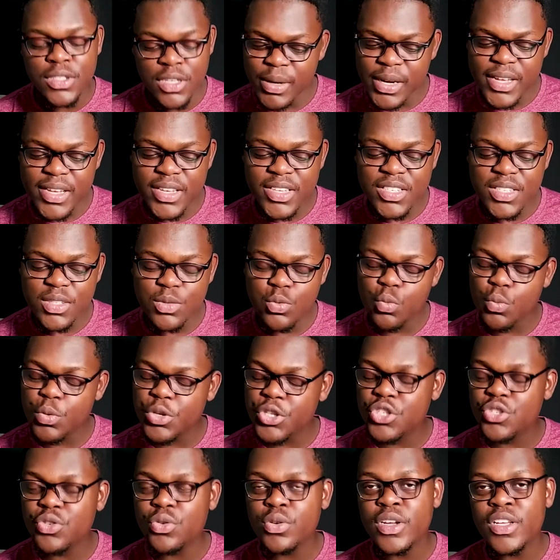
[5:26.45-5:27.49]
Please, we
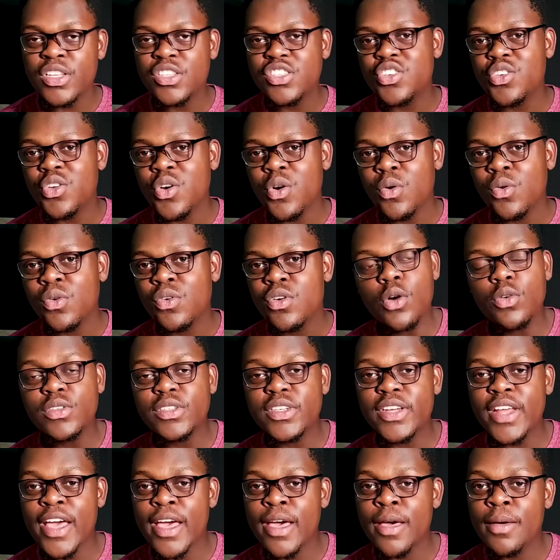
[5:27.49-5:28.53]
shouldn't, you know,
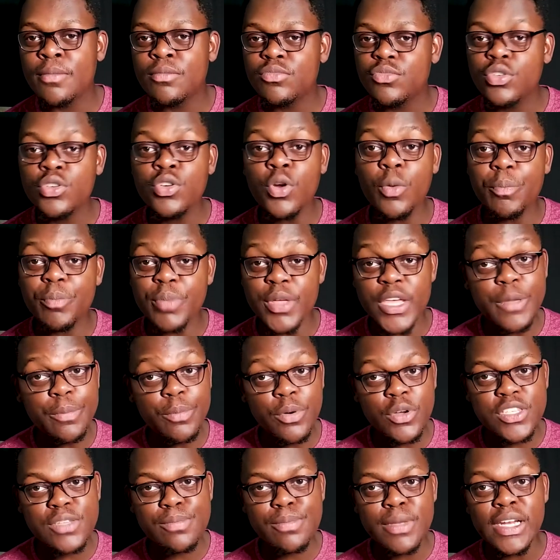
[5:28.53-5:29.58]
condemn, you know,
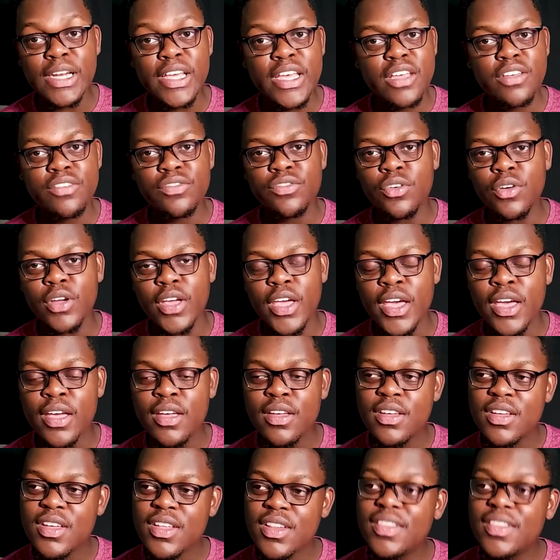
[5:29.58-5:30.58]
people's belief, okay?